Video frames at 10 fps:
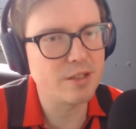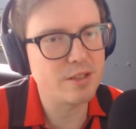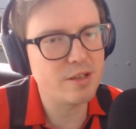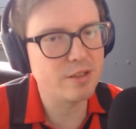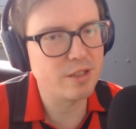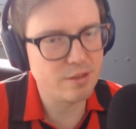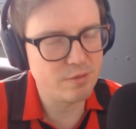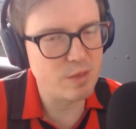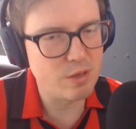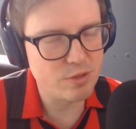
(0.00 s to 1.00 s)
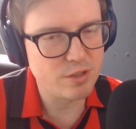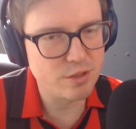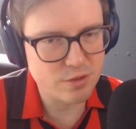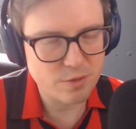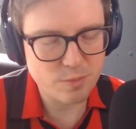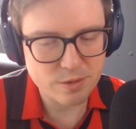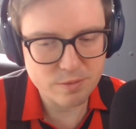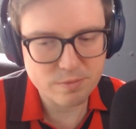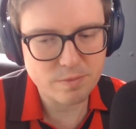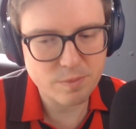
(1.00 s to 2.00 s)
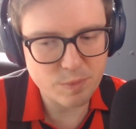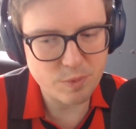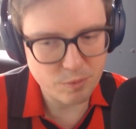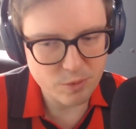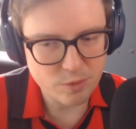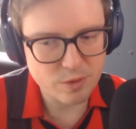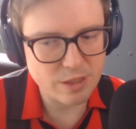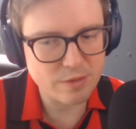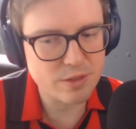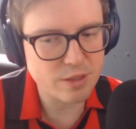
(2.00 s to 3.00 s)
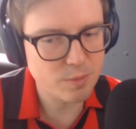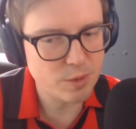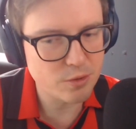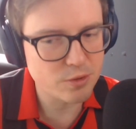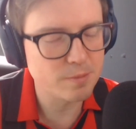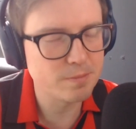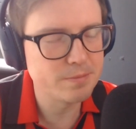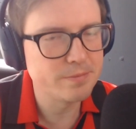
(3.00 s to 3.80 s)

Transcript: certainly in recent years they've been, probably, you'd have to say they've been good.